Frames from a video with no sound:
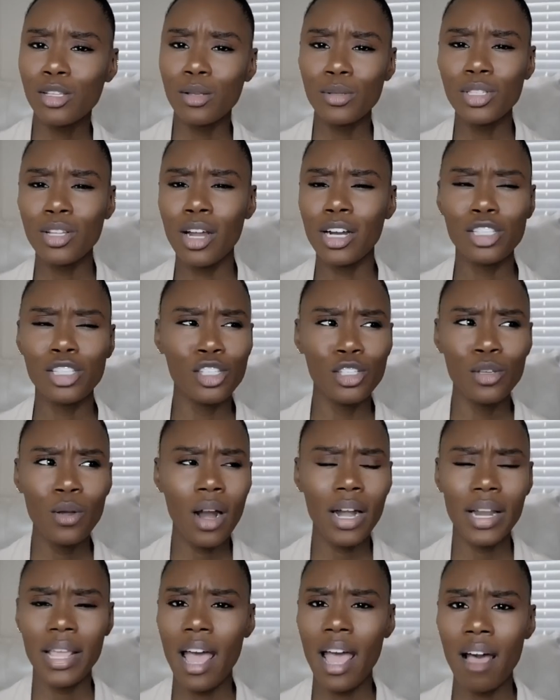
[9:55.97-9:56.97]
so Starks, you
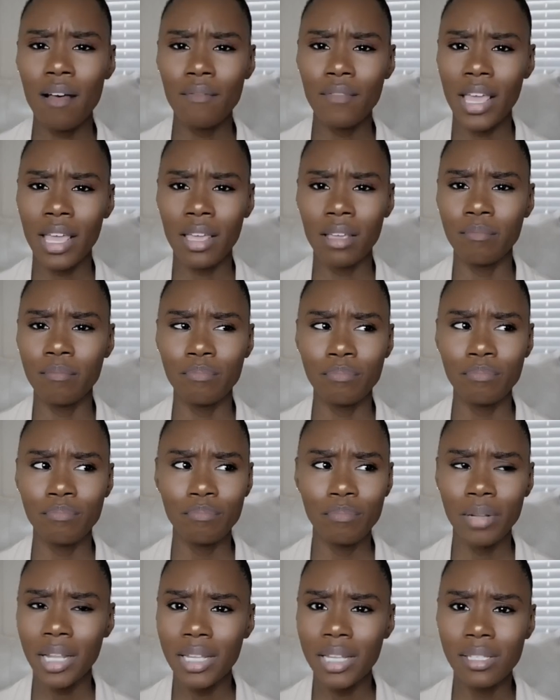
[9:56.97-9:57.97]
already have a
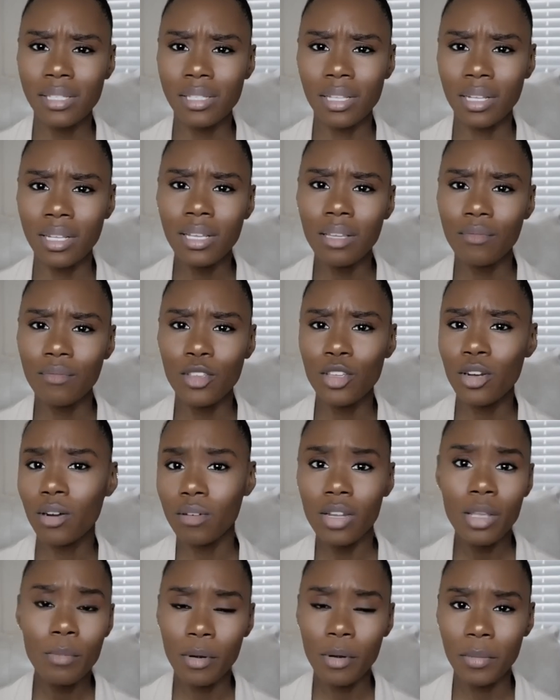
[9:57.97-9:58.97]
place to live. You
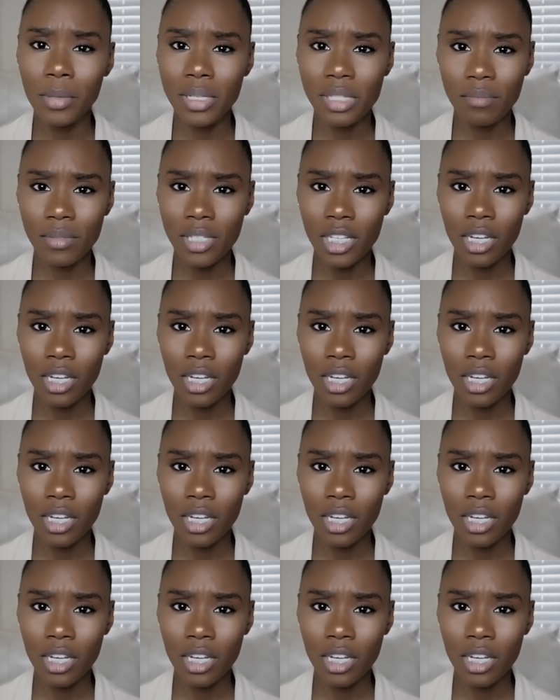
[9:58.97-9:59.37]
don't need permissive